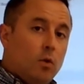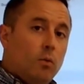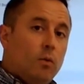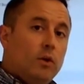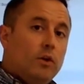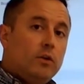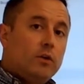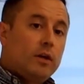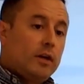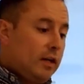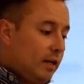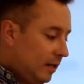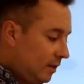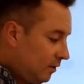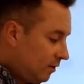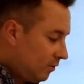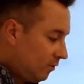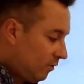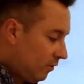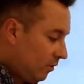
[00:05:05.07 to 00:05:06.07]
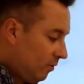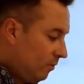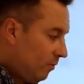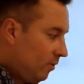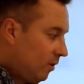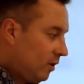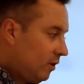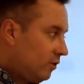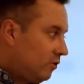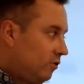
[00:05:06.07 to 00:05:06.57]
when you connect the
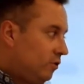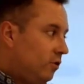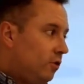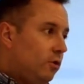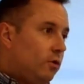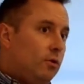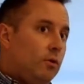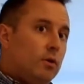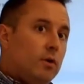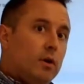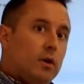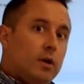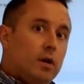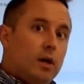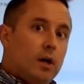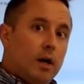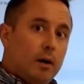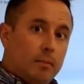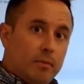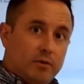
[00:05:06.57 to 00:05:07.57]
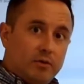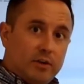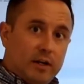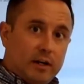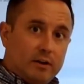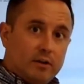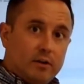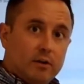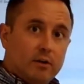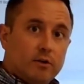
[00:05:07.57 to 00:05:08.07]
Chromebook to a
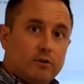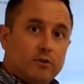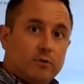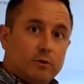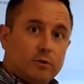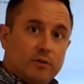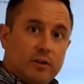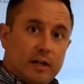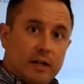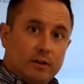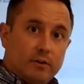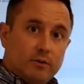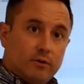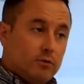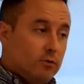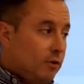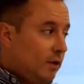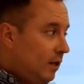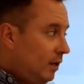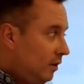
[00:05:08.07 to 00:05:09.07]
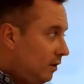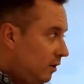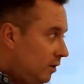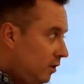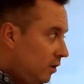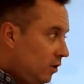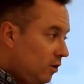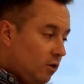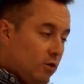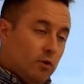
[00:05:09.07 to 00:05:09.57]
projector or to a second screen
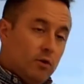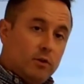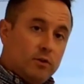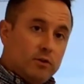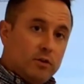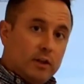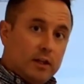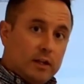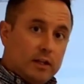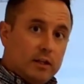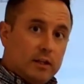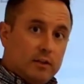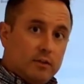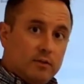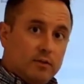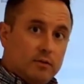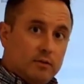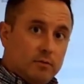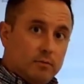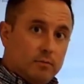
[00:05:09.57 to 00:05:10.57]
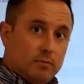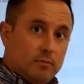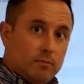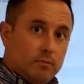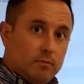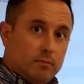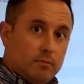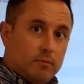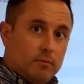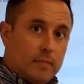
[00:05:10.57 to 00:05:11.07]
or to like this
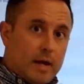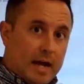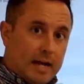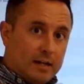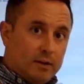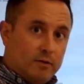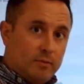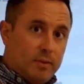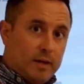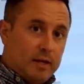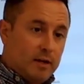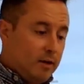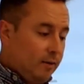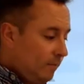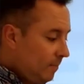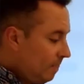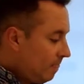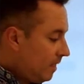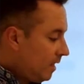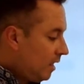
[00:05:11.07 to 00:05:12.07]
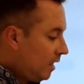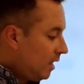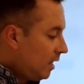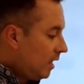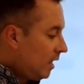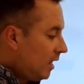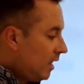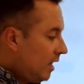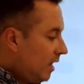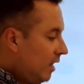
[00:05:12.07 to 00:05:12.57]
ActivPanel,
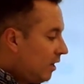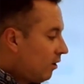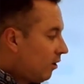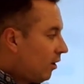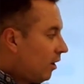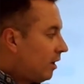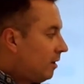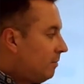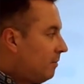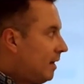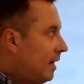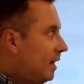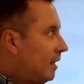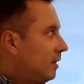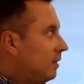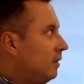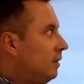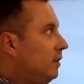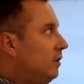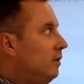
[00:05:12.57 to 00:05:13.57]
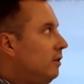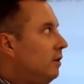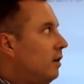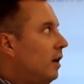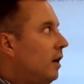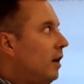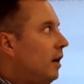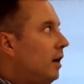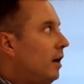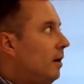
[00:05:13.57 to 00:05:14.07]
it automatically
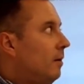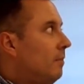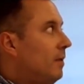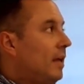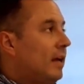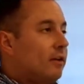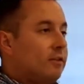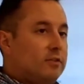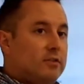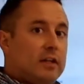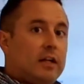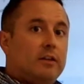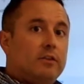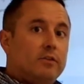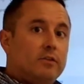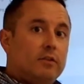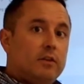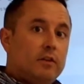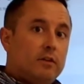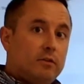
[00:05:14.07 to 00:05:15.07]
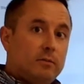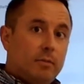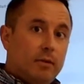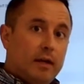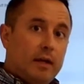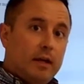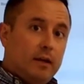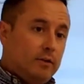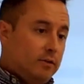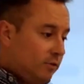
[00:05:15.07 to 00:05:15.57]
um, extends the
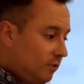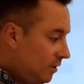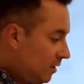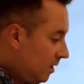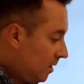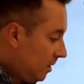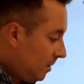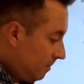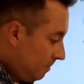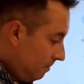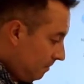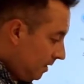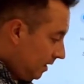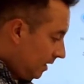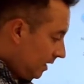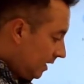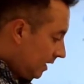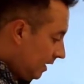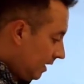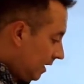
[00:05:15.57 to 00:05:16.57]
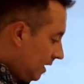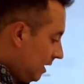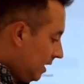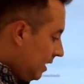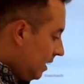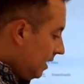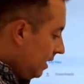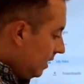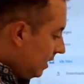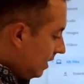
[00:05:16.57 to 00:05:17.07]
displays, meaning
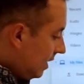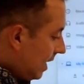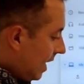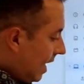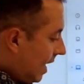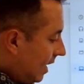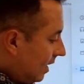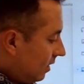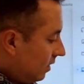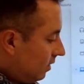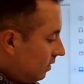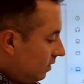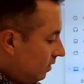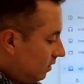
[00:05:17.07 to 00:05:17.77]
that